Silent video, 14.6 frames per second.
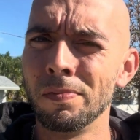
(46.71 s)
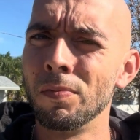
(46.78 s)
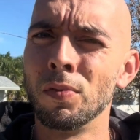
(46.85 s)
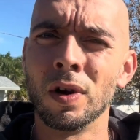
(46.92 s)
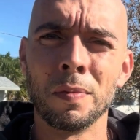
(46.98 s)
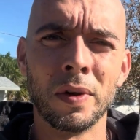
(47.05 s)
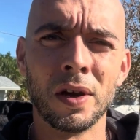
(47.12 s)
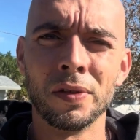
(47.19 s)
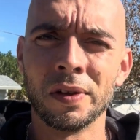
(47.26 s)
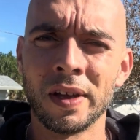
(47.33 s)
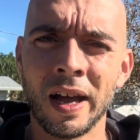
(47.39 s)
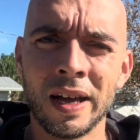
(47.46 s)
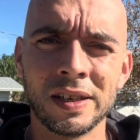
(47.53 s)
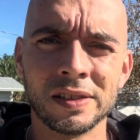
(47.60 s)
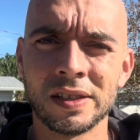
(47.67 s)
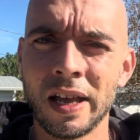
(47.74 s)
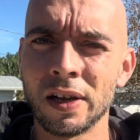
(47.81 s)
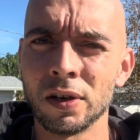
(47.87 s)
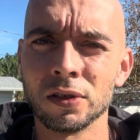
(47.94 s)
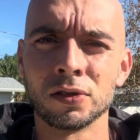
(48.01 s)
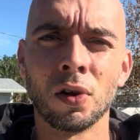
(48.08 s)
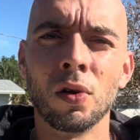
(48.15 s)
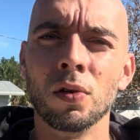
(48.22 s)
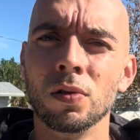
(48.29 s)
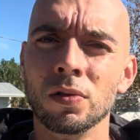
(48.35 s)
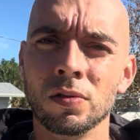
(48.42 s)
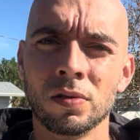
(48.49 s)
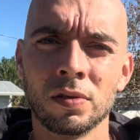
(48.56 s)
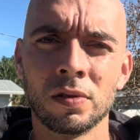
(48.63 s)
One of my other guys, Eckhart Tolle,
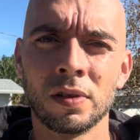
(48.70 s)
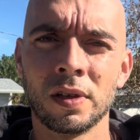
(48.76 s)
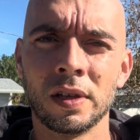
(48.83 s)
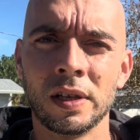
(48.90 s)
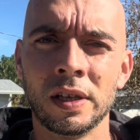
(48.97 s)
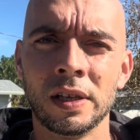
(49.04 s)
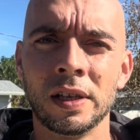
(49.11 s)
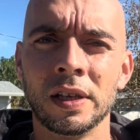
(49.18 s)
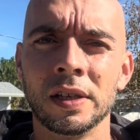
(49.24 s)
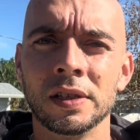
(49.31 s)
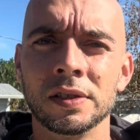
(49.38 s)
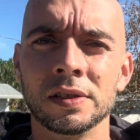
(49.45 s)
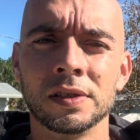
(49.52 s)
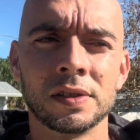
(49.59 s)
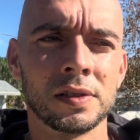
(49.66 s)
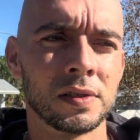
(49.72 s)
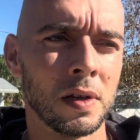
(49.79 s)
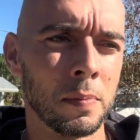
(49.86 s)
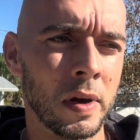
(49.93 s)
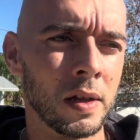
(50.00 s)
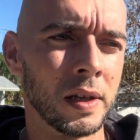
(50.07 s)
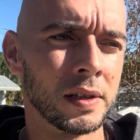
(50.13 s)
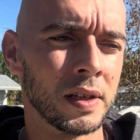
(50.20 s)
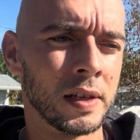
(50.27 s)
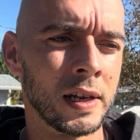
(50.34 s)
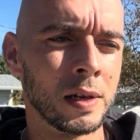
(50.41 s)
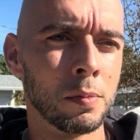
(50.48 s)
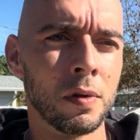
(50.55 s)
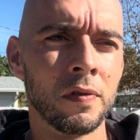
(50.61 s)
he is about like the
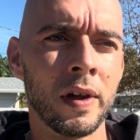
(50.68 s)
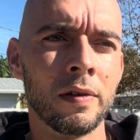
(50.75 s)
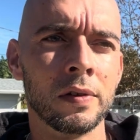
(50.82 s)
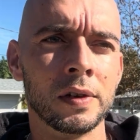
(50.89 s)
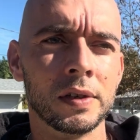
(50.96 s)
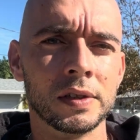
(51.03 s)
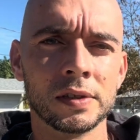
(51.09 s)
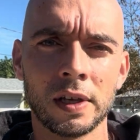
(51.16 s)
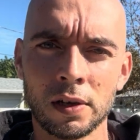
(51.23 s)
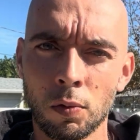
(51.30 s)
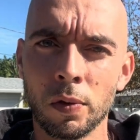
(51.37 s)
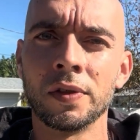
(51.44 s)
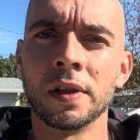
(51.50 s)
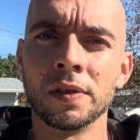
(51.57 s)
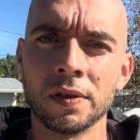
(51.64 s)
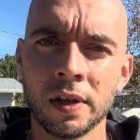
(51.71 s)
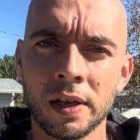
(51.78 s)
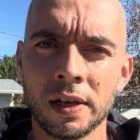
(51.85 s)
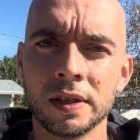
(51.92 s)
kingdom of heaven is like a within thing.